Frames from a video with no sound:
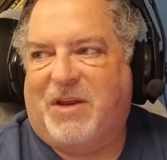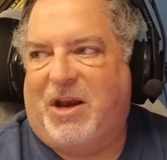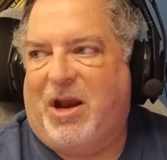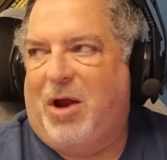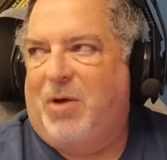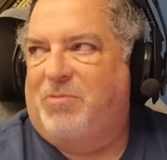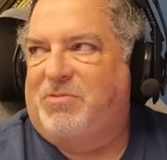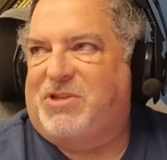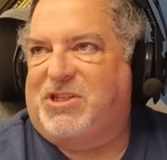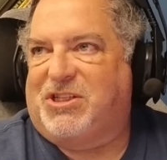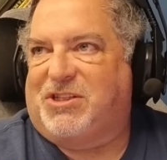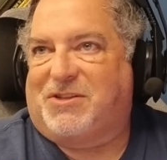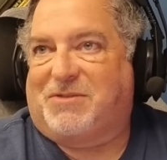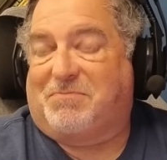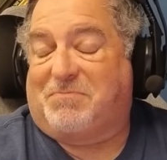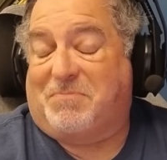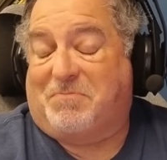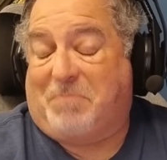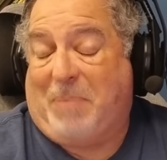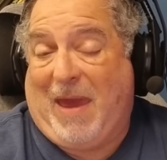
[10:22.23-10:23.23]
just
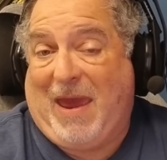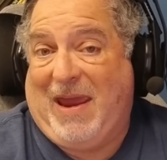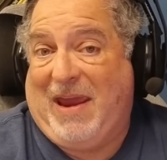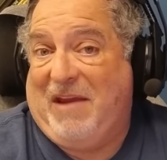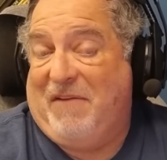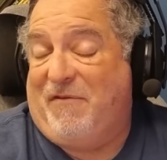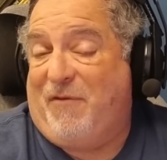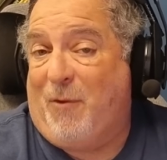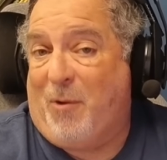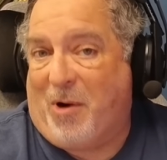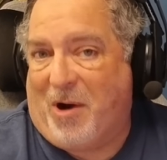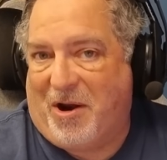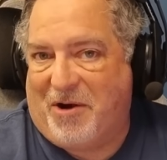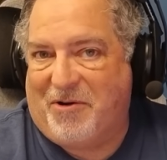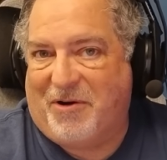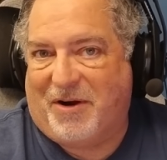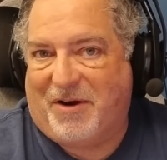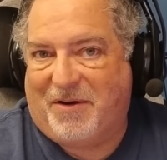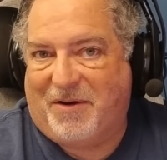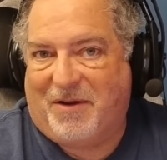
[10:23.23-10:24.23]
paying
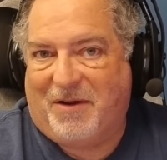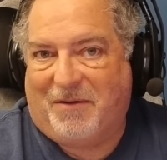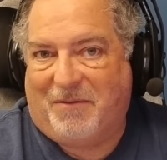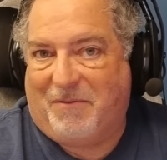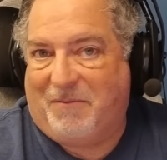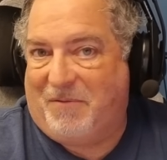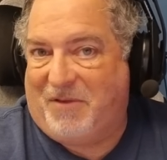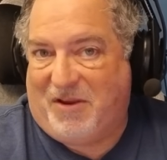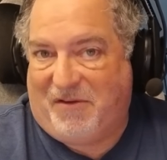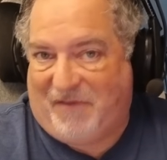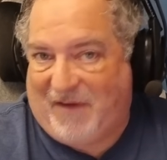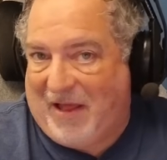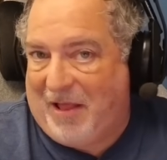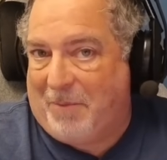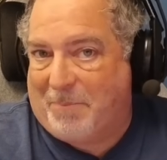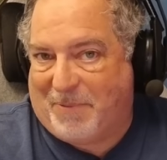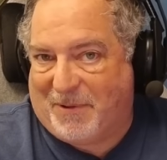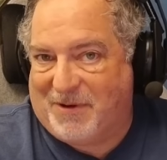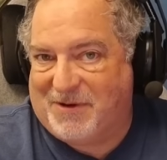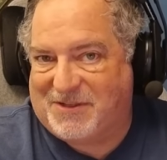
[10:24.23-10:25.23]
400
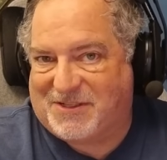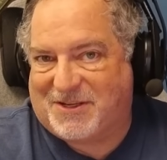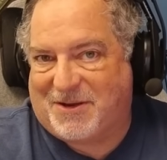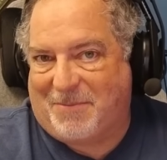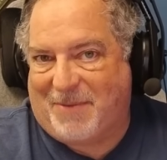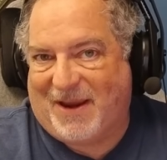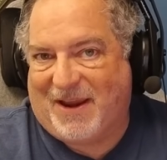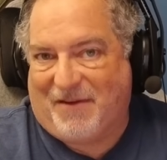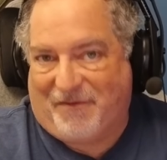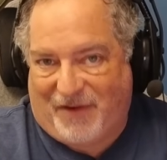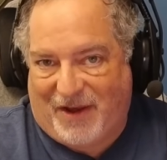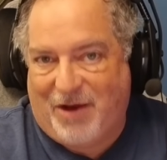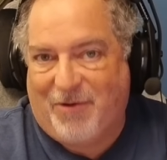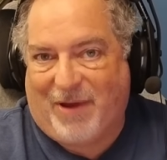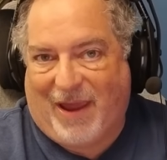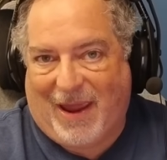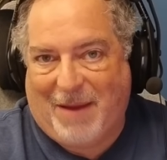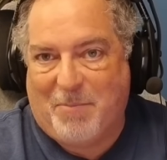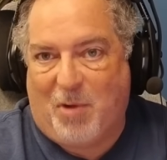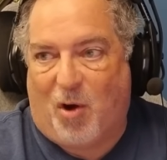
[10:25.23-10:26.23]
developers to make a video
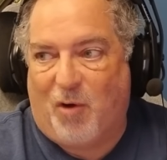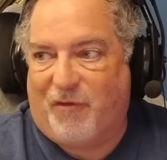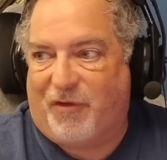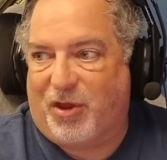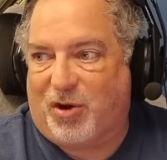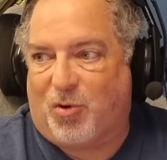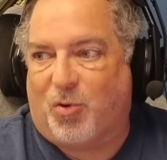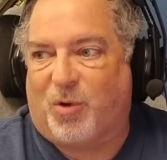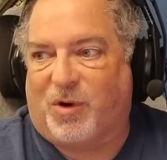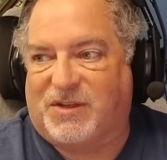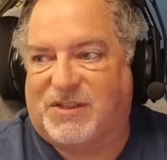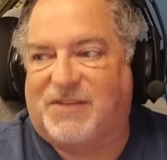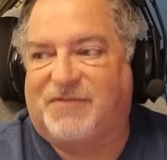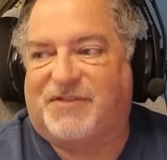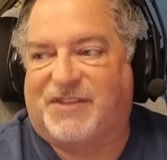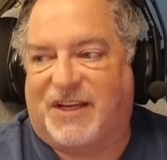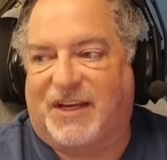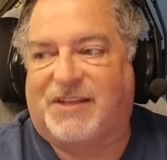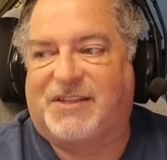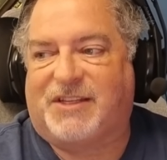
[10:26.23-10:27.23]
game over the course of
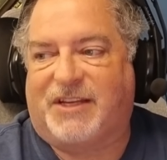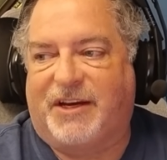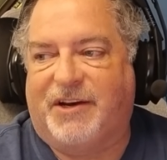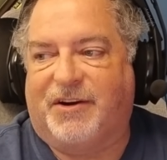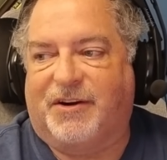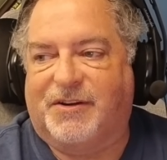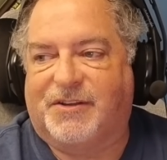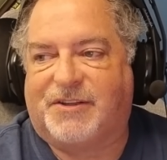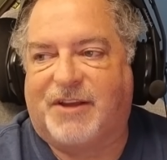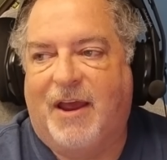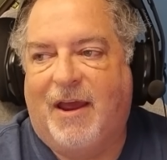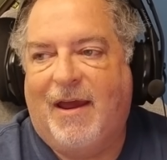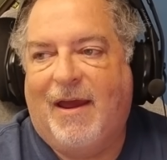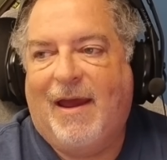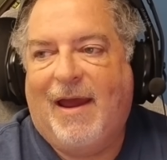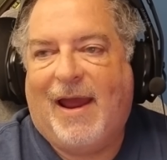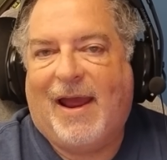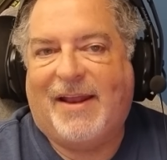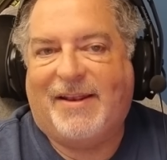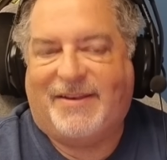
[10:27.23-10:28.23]
6 years.
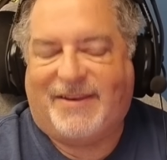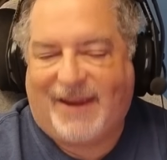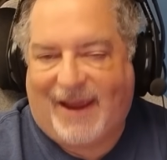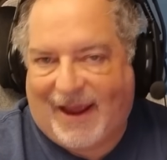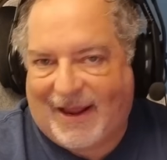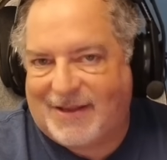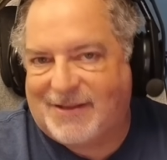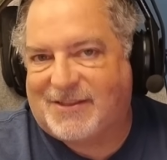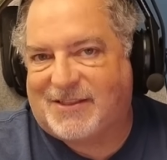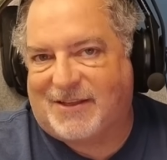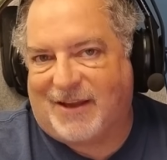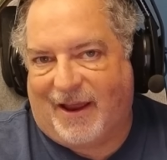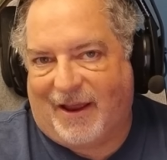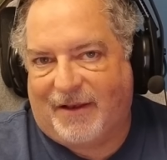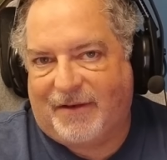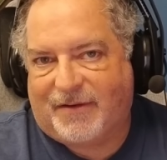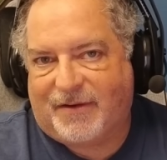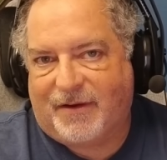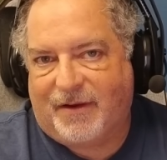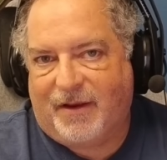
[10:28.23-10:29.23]
And
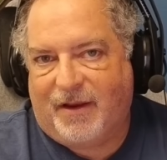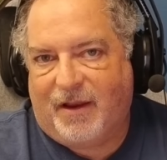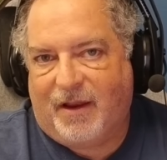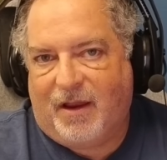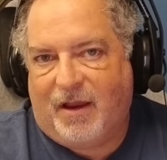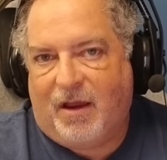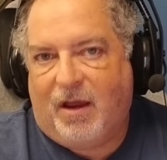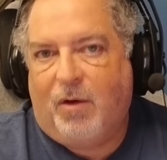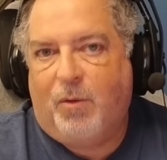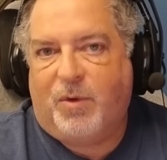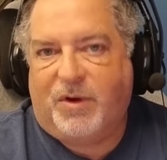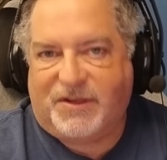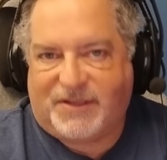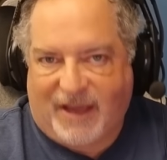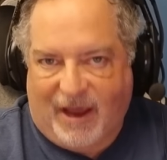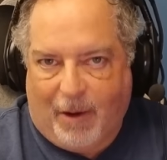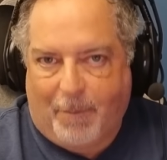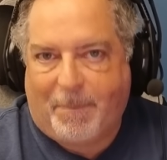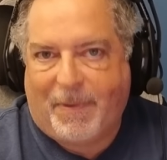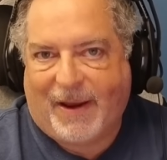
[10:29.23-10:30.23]
Tencent was
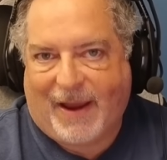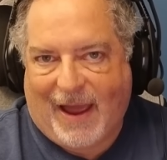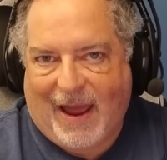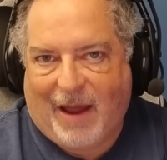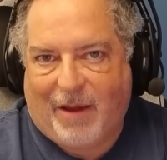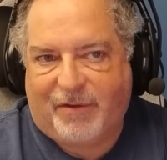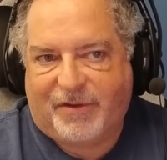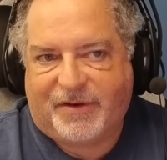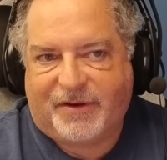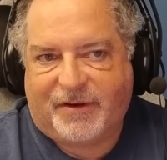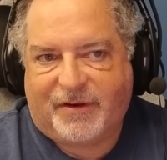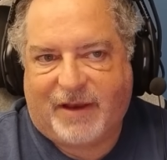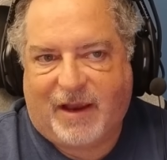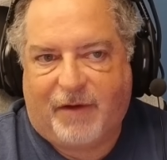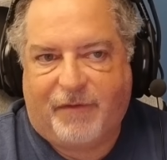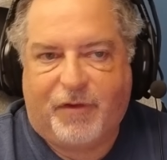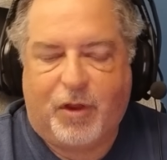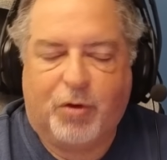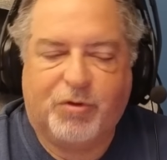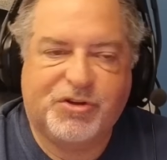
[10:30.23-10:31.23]
helping out. Now,
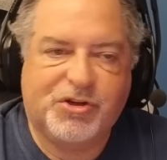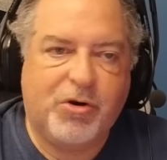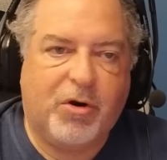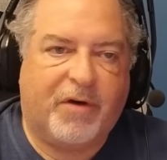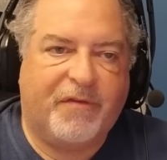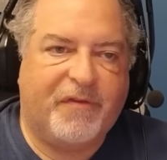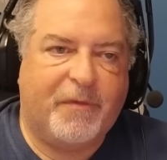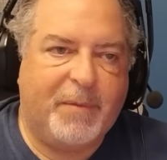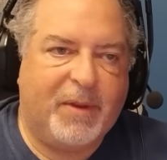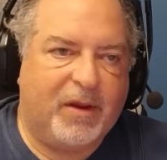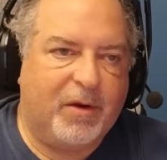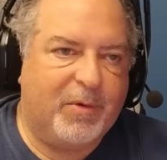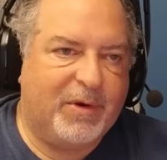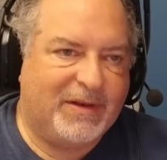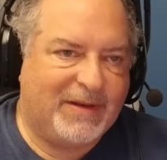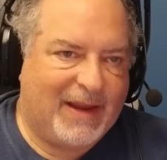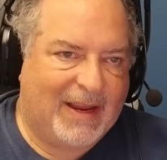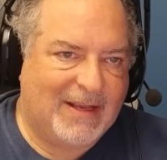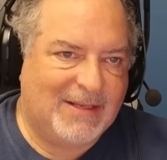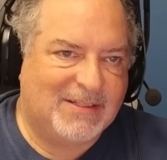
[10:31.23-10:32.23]
for those of you who are familiar with
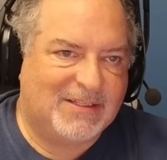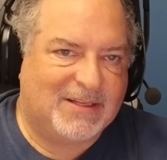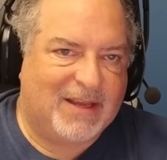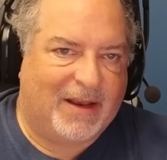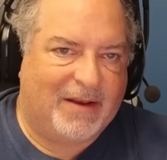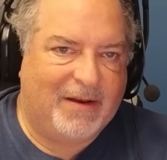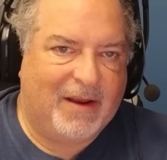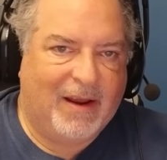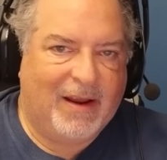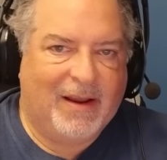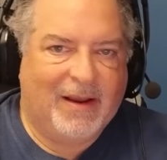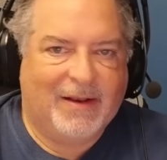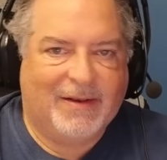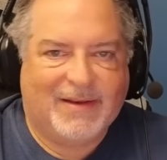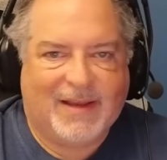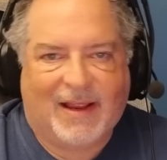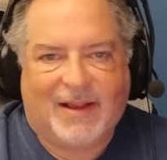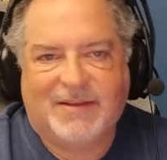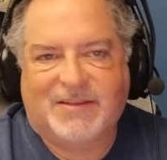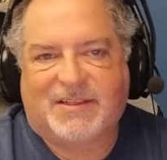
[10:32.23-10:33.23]
Tencent,
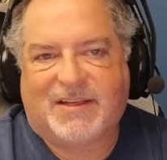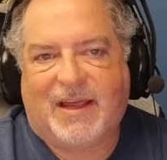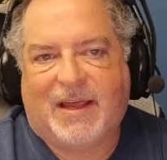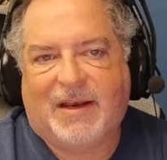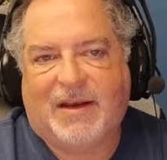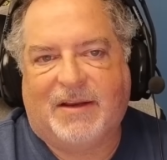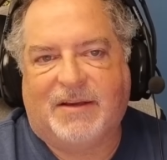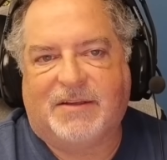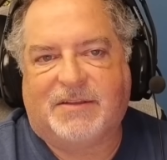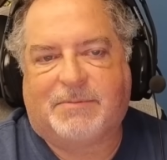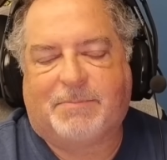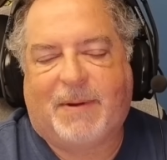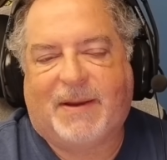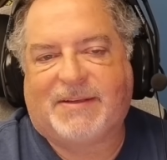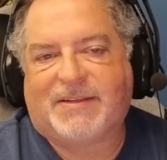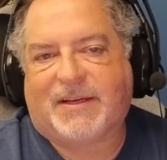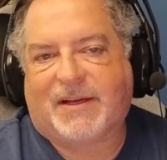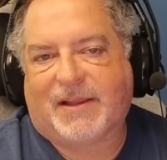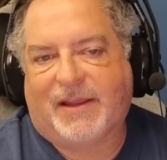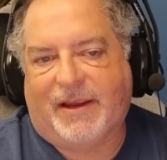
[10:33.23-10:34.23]
Tencent is
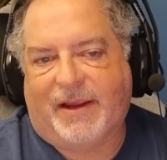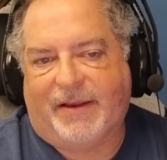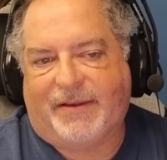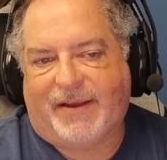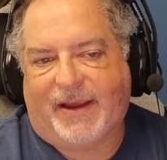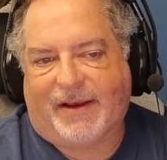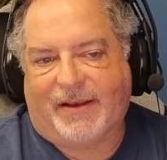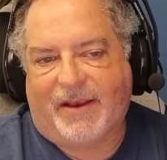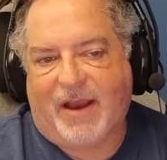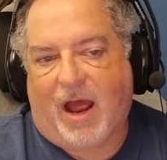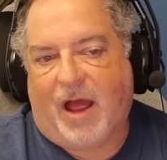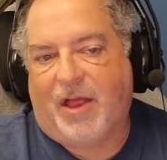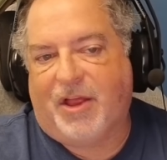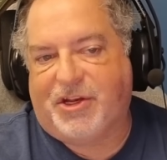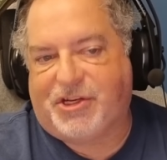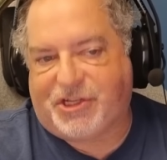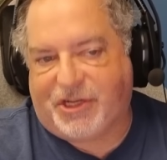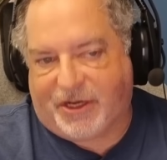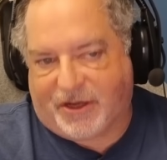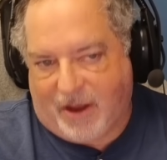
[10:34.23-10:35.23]
basically a
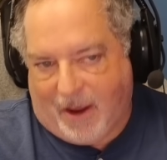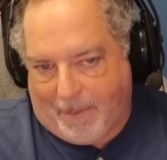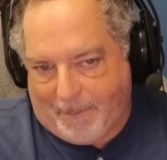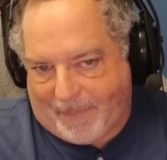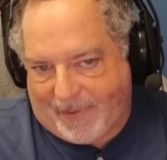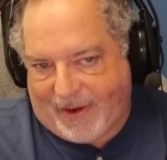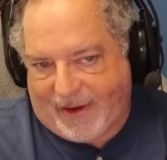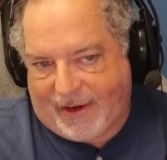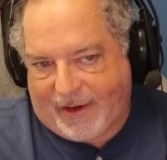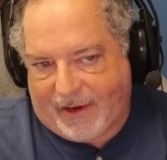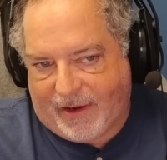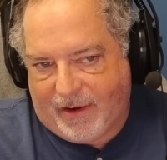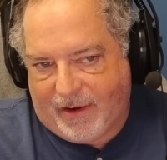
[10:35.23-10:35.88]
technology company